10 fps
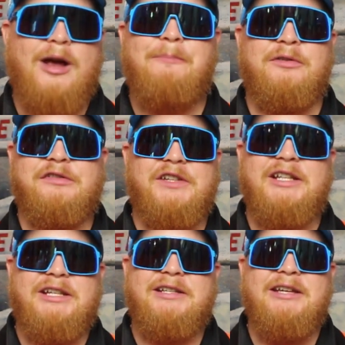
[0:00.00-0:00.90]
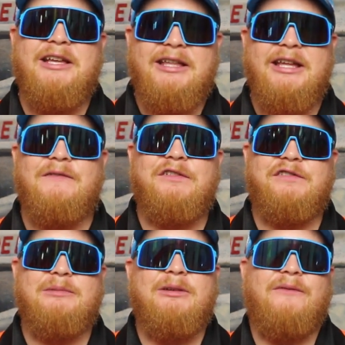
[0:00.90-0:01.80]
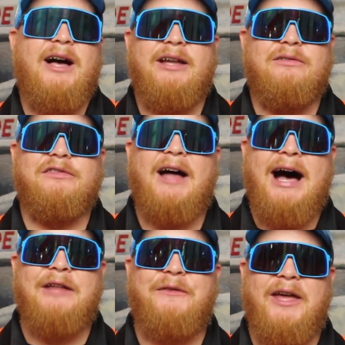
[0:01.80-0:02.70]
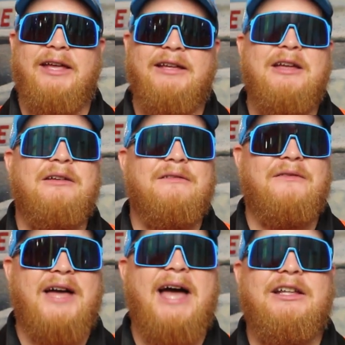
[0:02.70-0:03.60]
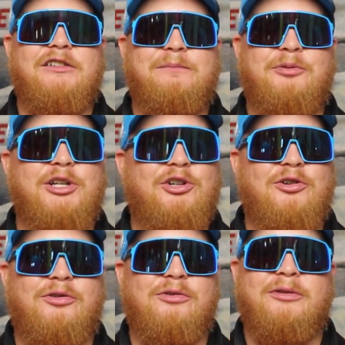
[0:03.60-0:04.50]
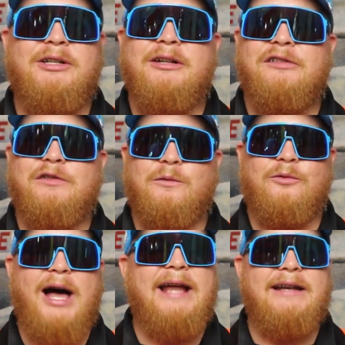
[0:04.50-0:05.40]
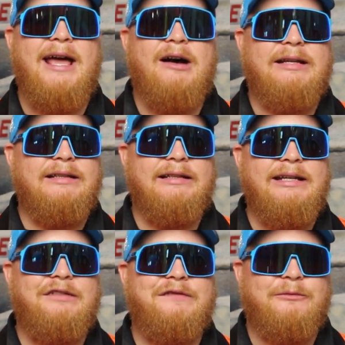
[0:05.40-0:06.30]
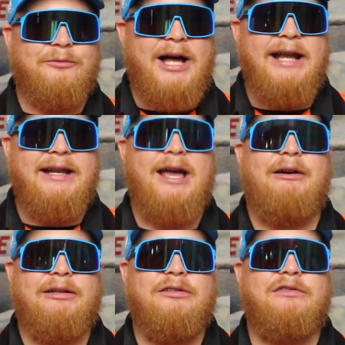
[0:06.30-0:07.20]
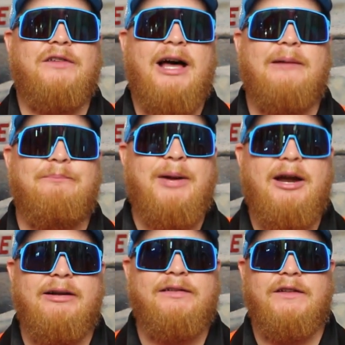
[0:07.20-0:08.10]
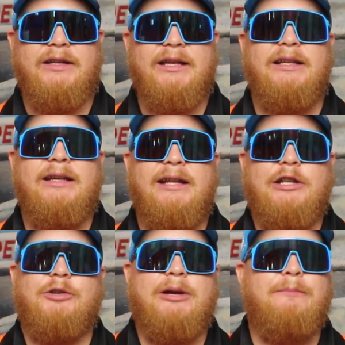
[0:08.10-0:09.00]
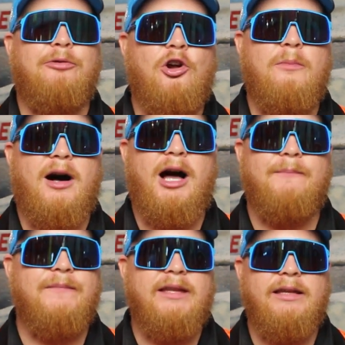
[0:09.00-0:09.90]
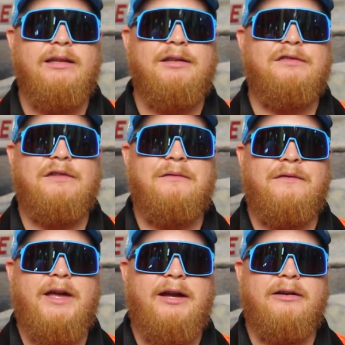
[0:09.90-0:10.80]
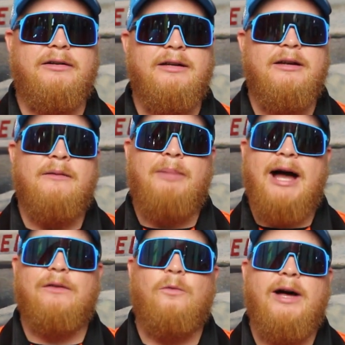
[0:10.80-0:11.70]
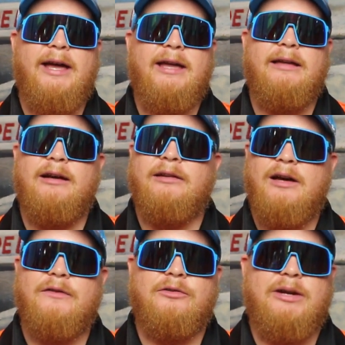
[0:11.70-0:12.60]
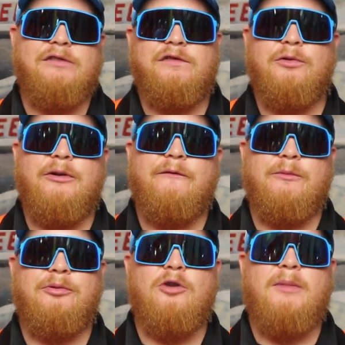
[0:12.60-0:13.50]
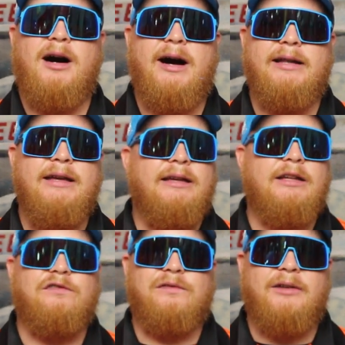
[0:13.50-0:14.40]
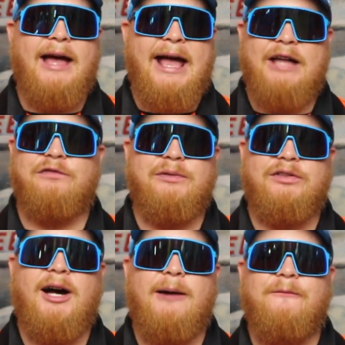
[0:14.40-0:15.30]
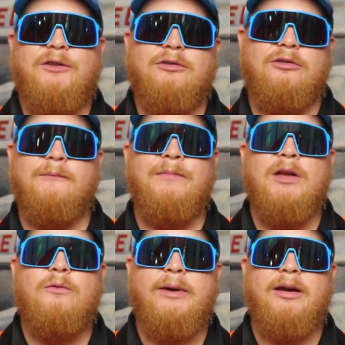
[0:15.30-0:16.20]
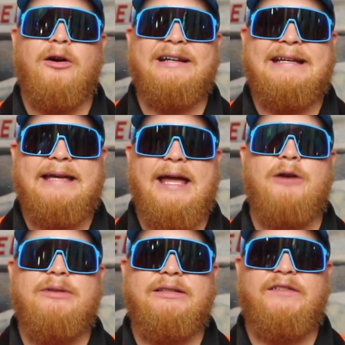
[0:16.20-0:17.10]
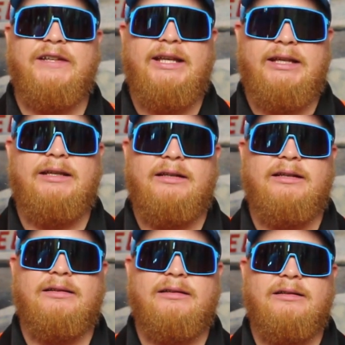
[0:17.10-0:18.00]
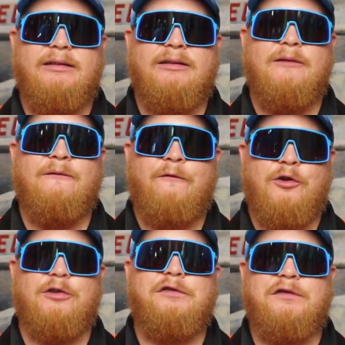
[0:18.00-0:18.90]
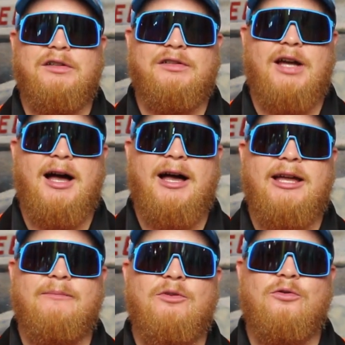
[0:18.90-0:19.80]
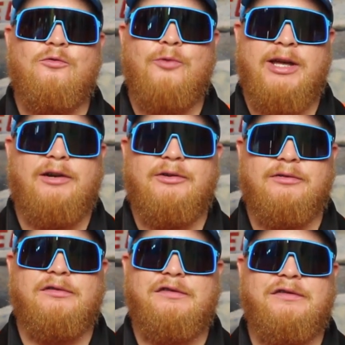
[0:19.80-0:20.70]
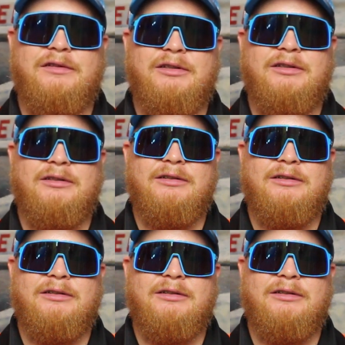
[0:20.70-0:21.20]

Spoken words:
represented in the semifinals. I think that is pretty cool. So right now, at least right now, it looks like parity in NHRA Pro Mod is there. By the way, another great story for Pro Mod is, as with Top Fuel, we are guaranteed first-time winners